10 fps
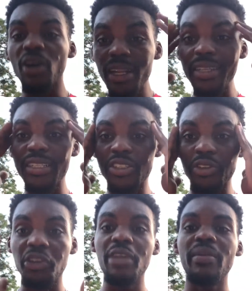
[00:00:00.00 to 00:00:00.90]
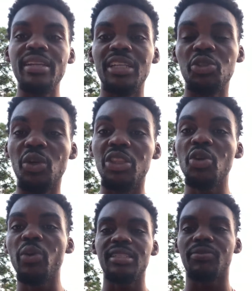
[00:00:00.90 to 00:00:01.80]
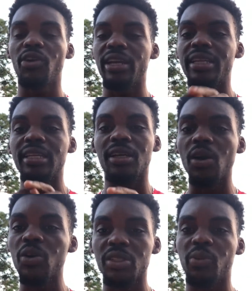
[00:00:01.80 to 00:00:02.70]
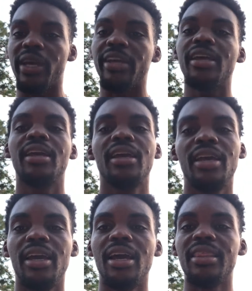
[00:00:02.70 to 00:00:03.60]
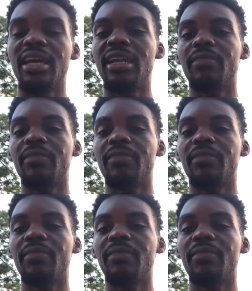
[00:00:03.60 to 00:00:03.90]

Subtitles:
of this screaming that you are doing for it, and it goes away. And then